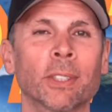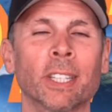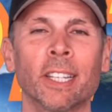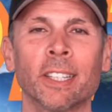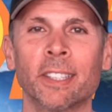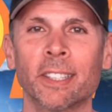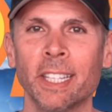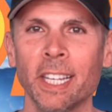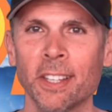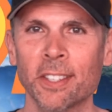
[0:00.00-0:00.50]

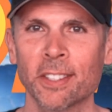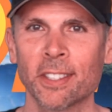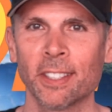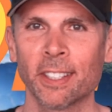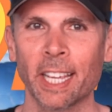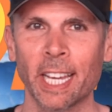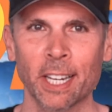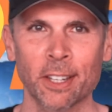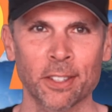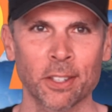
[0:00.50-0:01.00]
that distant
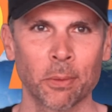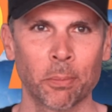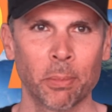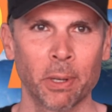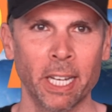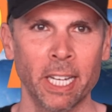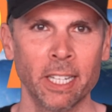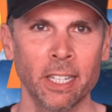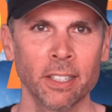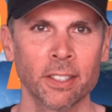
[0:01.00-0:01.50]

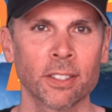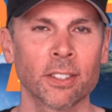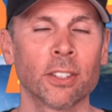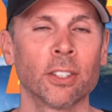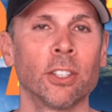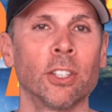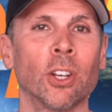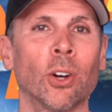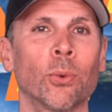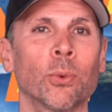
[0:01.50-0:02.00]
exoplanet
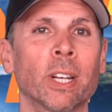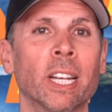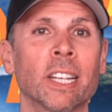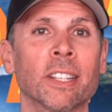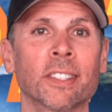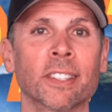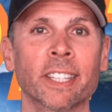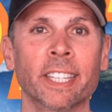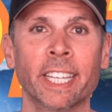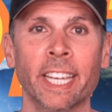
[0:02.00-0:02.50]
known
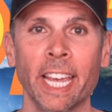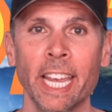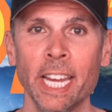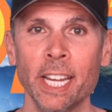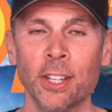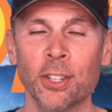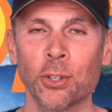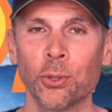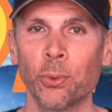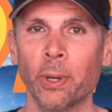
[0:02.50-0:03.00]
as
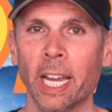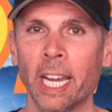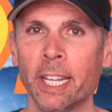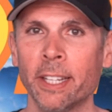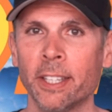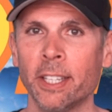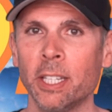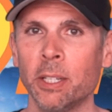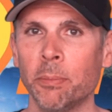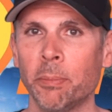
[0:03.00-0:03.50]

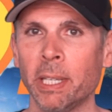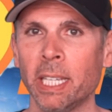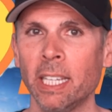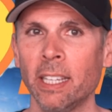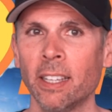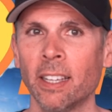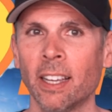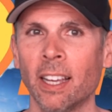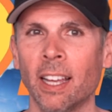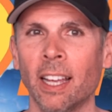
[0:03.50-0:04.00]
K2-18b